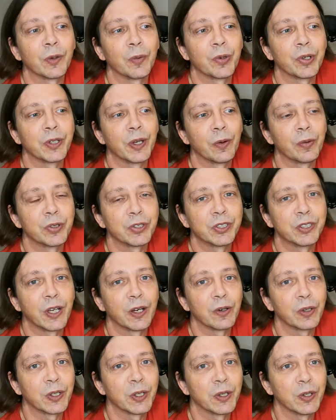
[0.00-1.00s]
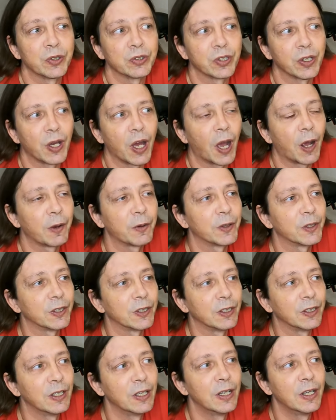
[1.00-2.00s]
I want to see how it goes. I
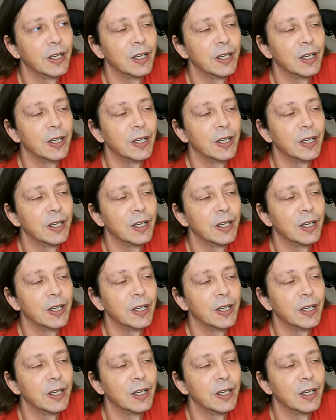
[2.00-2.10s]
already